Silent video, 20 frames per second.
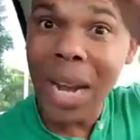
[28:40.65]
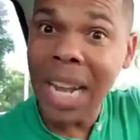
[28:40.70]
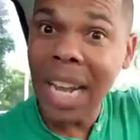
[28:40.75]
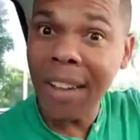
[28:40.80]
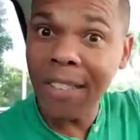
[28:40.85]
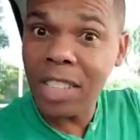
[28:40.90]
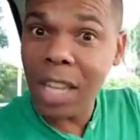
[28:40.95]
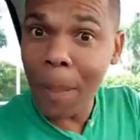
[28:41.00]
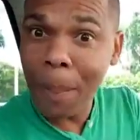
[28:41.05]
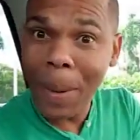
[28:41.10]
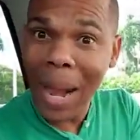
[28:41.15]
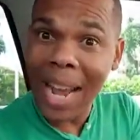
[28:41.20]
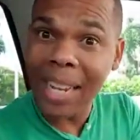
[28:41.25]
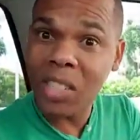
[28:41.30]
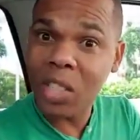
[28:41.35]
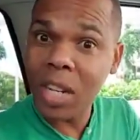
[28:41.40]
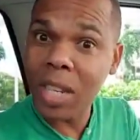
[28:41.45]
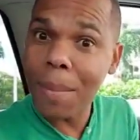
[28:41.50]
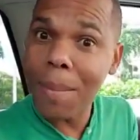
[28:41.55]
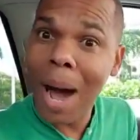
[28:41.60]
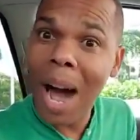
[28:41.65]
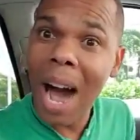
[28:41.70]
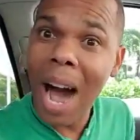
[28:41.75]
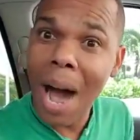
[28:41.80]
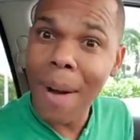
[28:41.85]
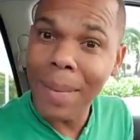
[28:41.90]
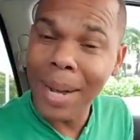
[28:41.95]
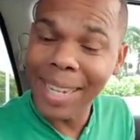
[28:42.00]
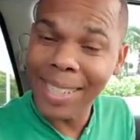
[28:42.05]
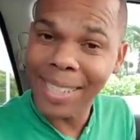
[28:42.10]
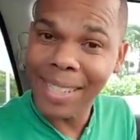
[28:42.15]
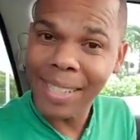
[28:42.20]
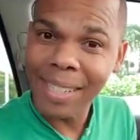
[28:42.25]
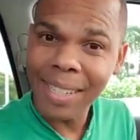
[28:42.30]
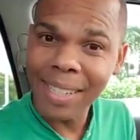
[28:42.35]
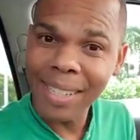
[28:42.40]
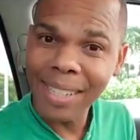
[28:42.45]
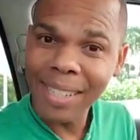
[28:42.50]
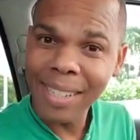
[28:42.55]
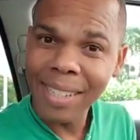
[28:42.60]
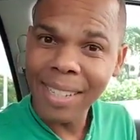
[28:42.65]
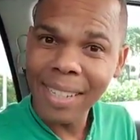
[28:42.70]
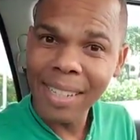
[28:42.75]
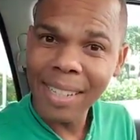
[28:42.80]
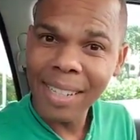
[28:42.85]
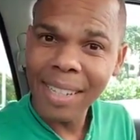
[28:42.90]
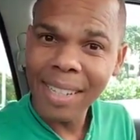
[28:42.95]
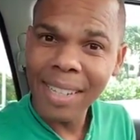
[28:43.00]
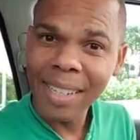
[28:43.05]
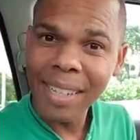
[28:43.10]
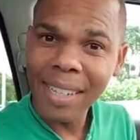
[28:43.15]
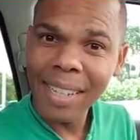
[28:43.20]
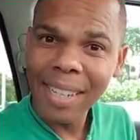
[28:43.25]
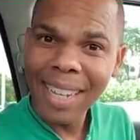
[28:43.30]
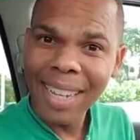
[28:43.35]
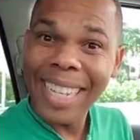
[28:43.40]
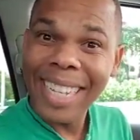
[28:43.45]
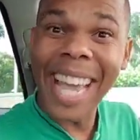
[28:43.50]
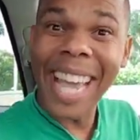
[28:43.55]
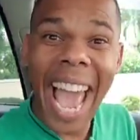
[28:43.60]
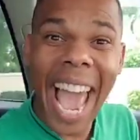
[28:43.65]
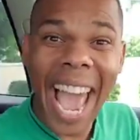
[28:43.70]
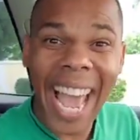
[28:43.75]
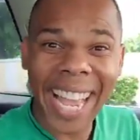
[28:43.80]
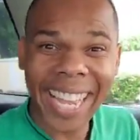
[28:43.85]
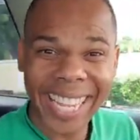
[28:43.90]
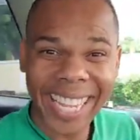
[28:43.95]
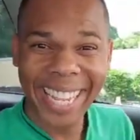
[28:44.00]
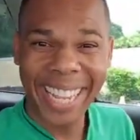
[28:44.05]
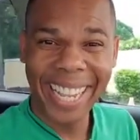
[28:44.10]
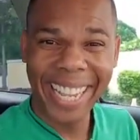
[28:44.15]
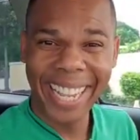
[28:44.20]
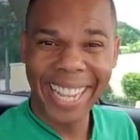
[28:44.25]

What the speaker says: relief supplies to the Bahamas. Yeah.